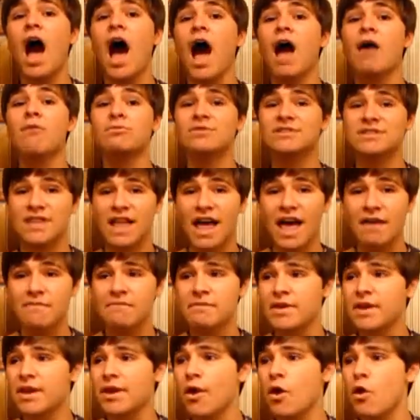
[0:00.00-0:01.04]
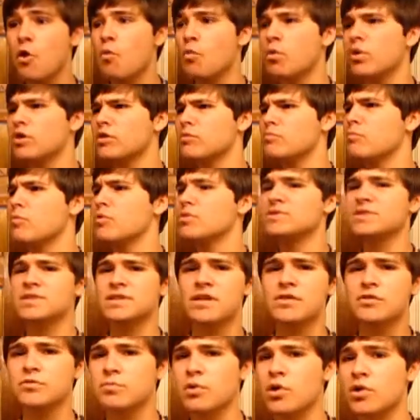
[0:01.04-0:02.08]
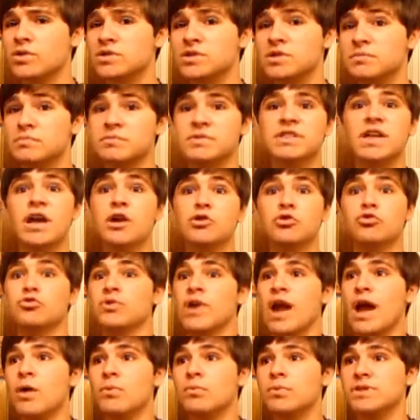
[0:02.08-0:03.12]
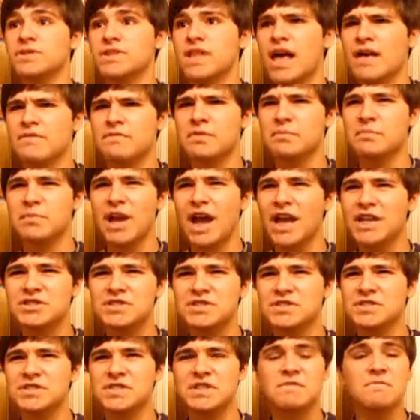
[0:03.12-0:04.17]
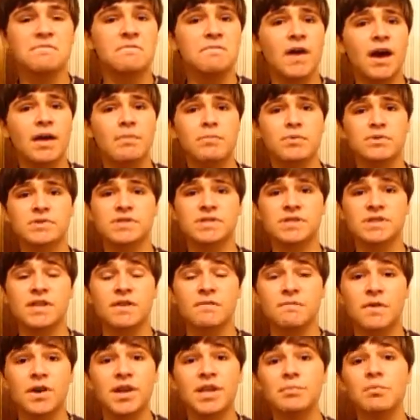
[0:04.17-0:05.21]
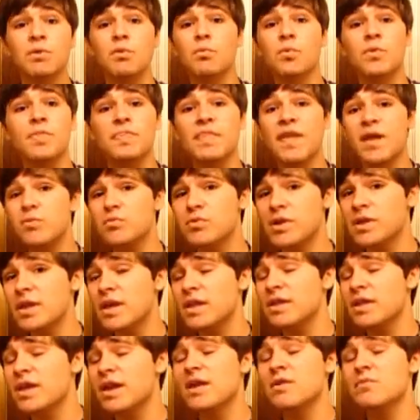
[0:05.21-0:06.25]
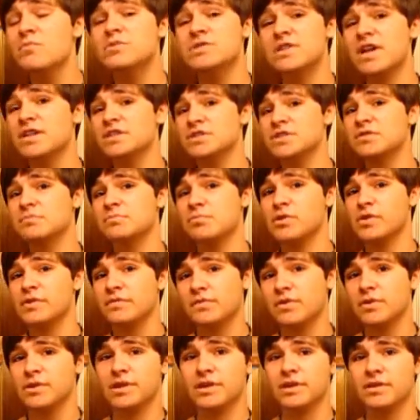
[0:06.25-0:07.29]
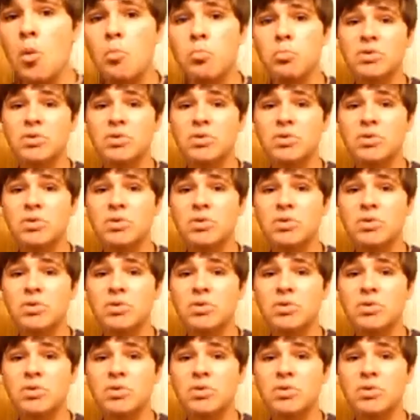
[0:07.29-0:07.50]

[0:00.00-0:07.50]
I was laughing, where most of the other parts, the entire crowd was laughing, but I just didn't find most of the stuff funny. But when they were in it, it was actually pretty funny.